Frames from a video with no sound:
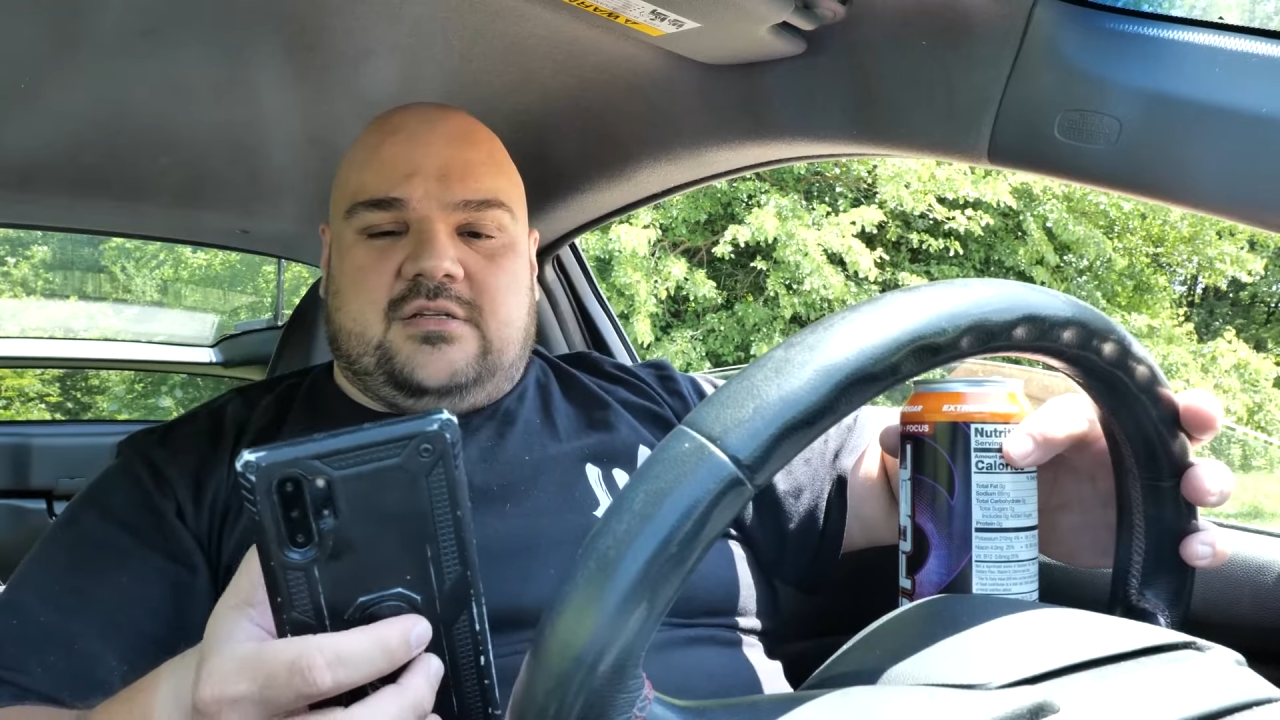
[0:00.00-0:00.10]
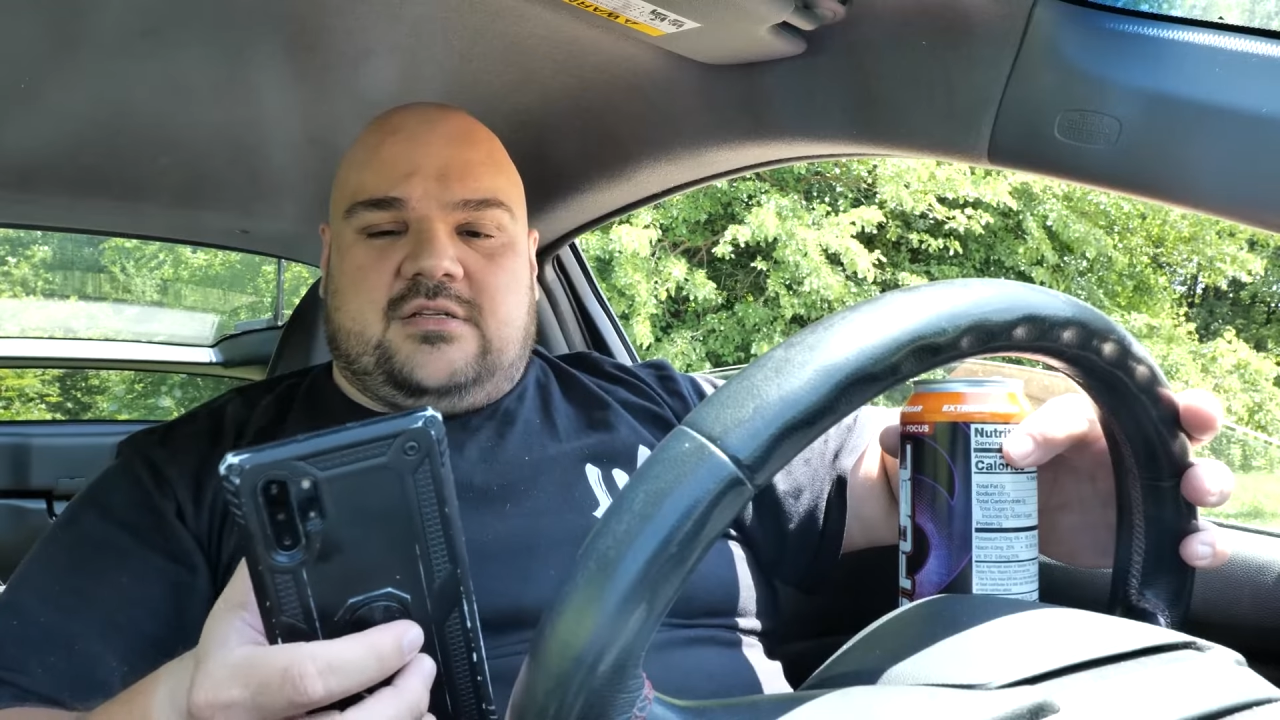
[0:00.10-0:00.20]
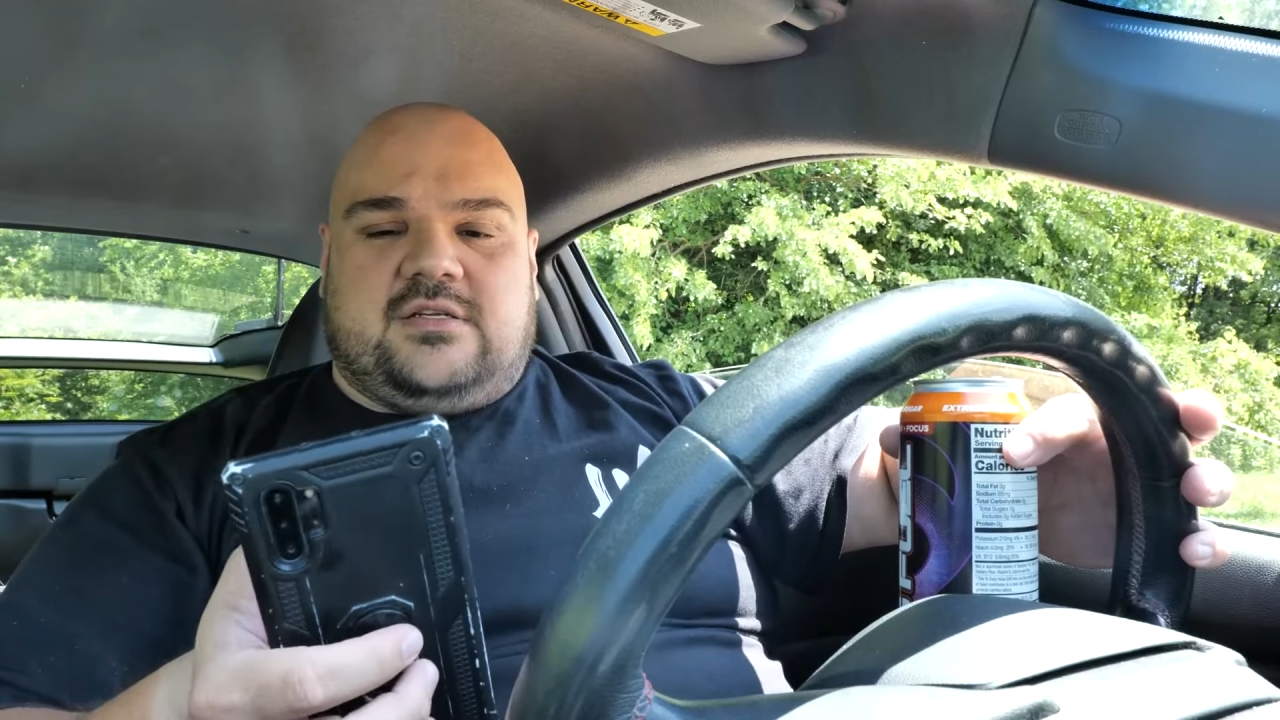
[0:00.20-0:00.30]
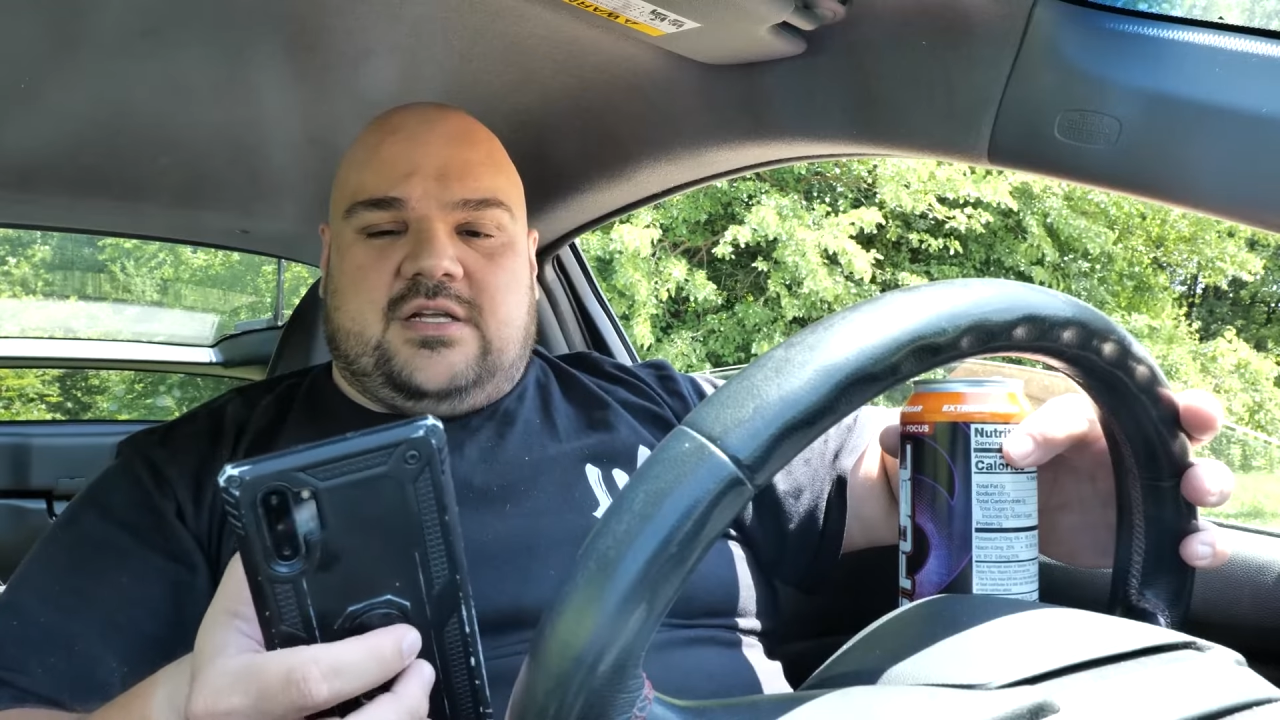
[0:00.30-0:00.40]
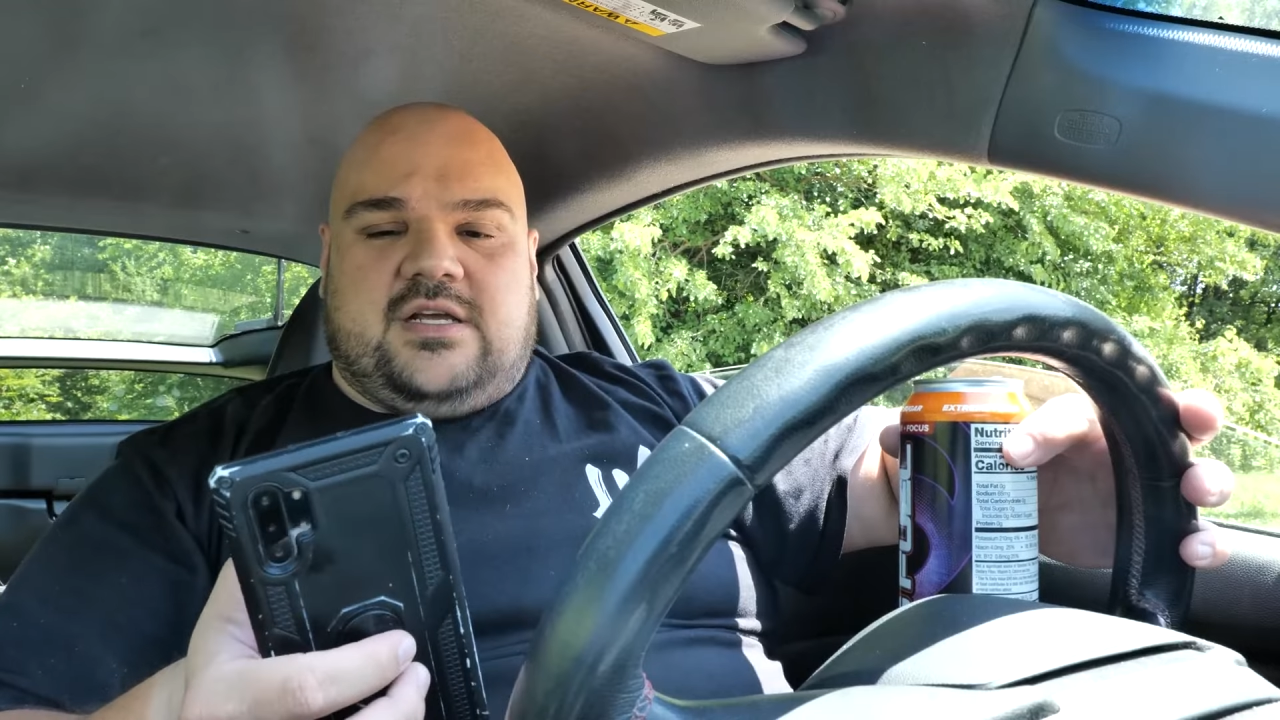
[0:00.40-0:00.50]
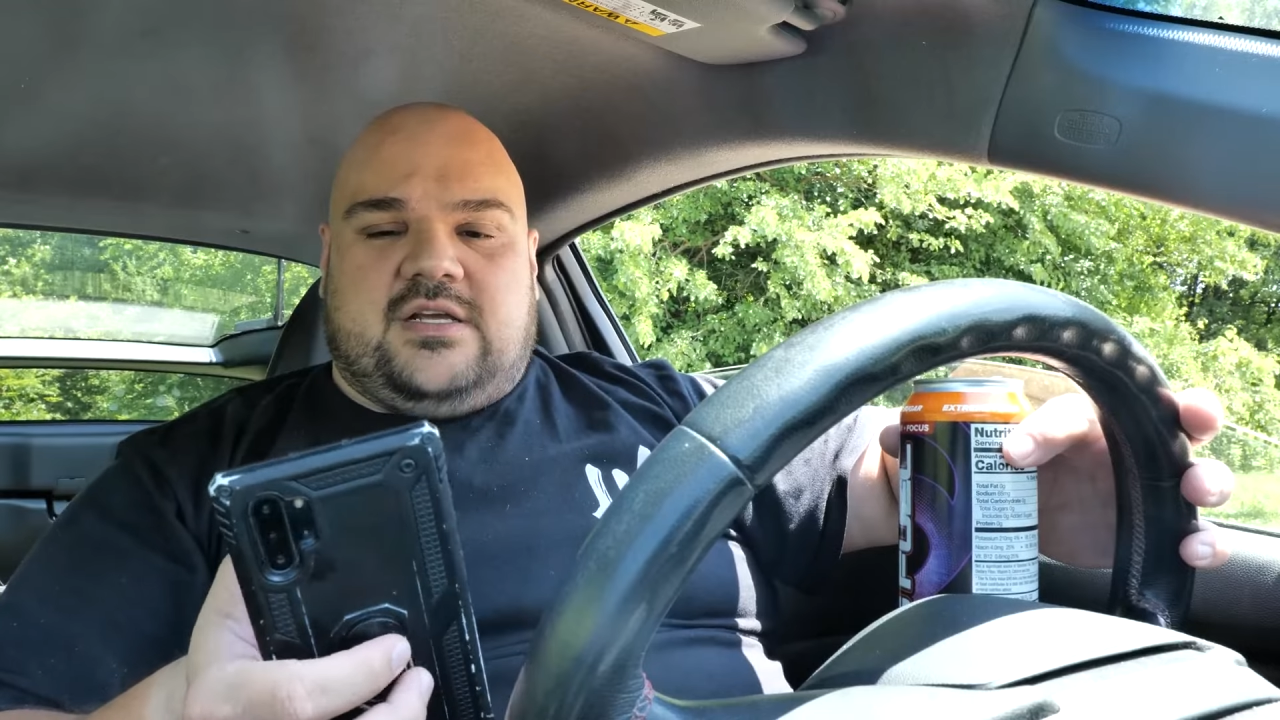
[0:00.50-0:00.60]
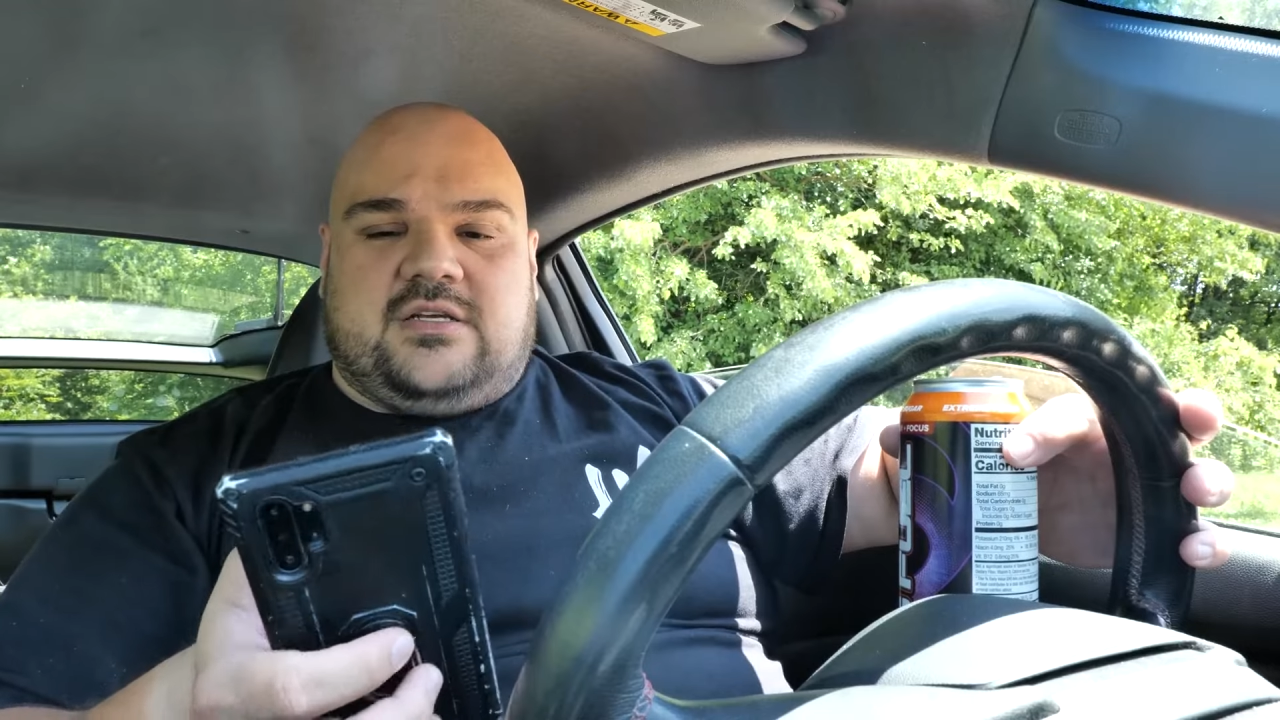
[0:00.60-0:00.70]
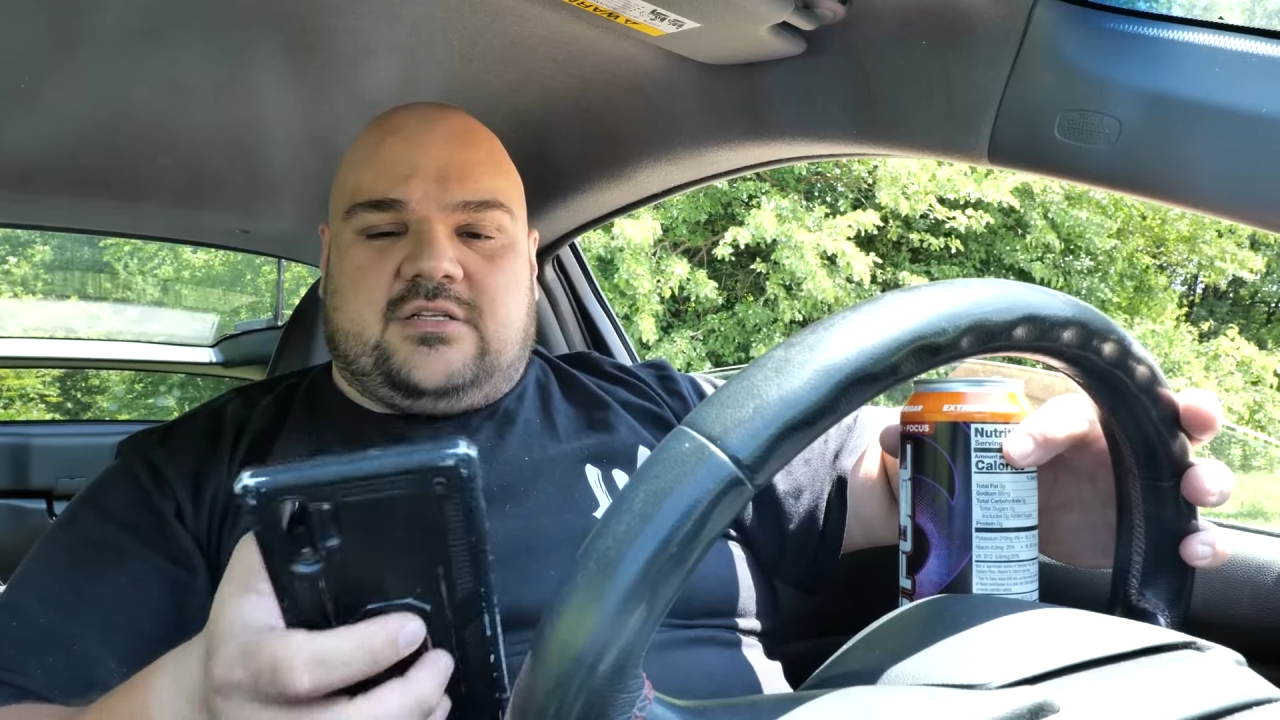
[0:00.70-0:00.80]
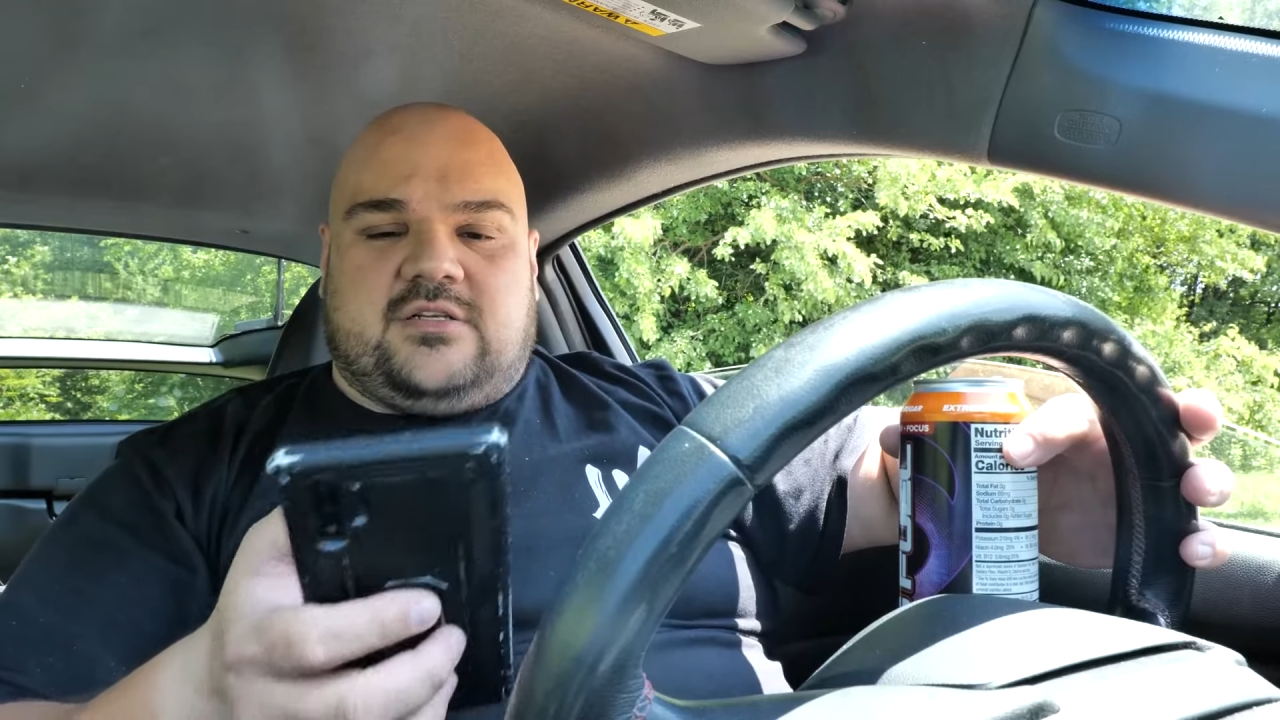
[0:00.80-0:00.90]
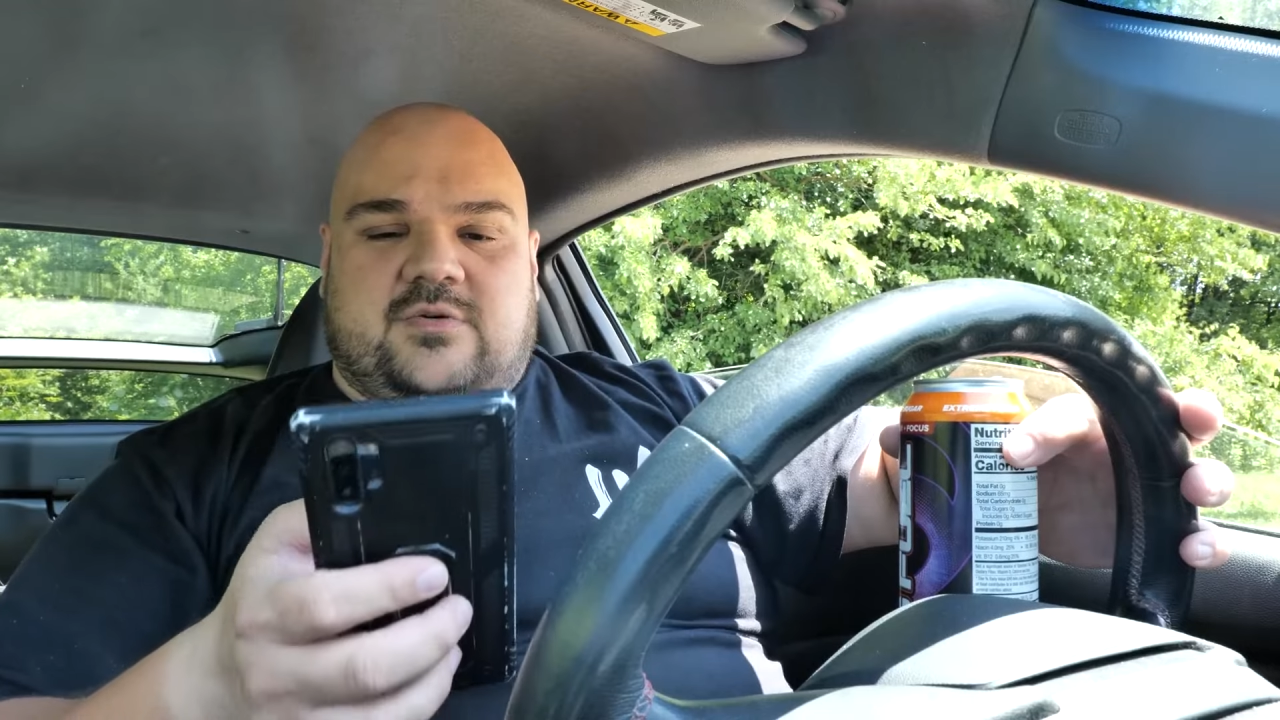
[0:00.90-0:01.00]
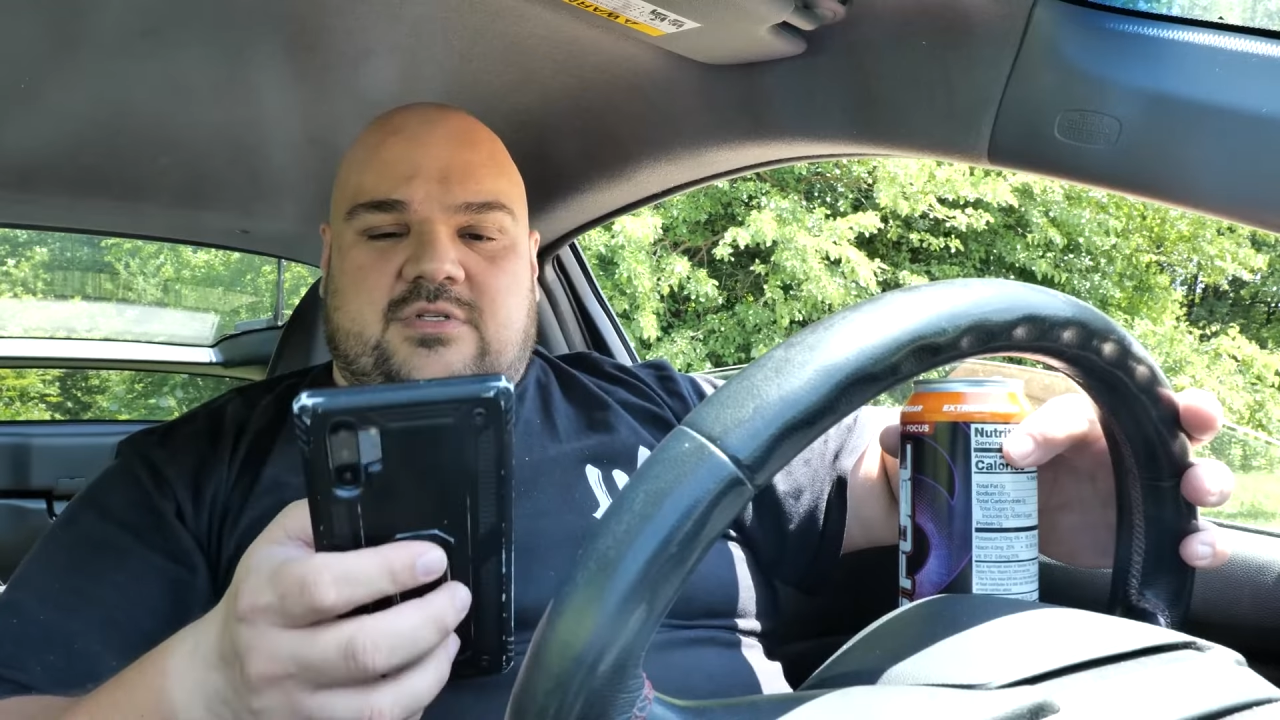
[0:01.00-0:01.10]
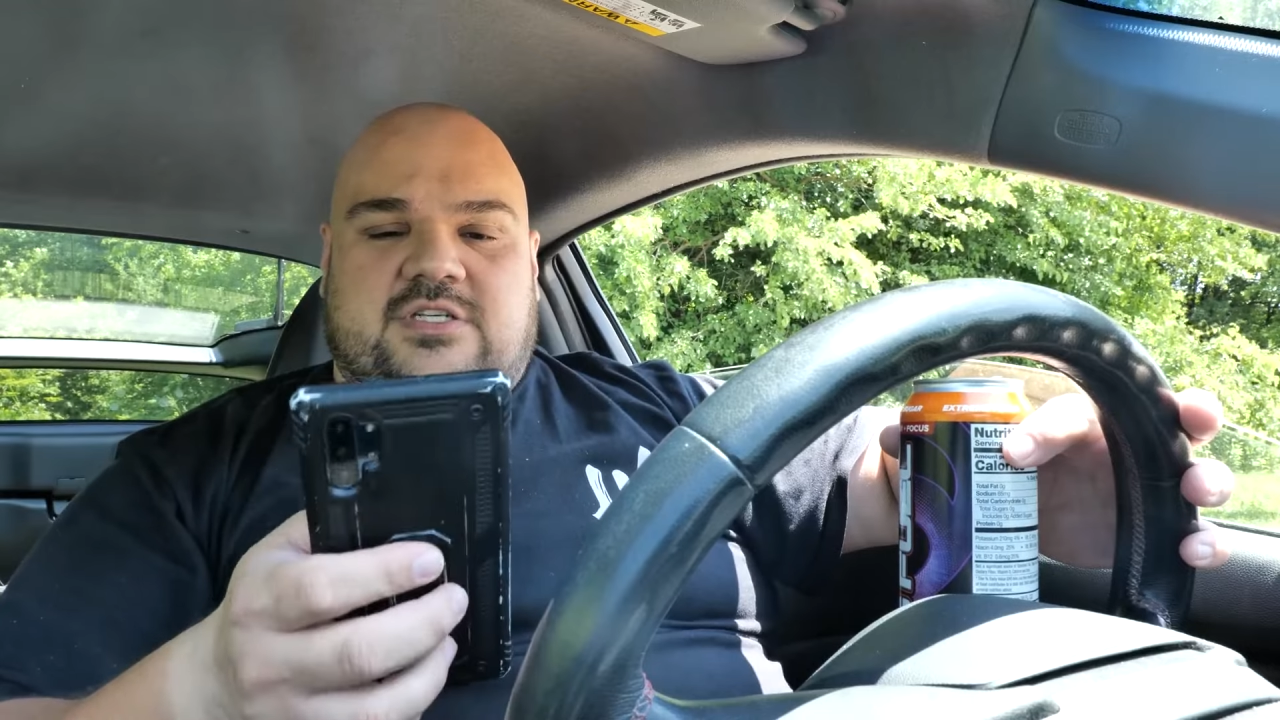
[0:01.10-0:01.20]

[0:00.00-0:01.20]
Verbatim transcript: today is no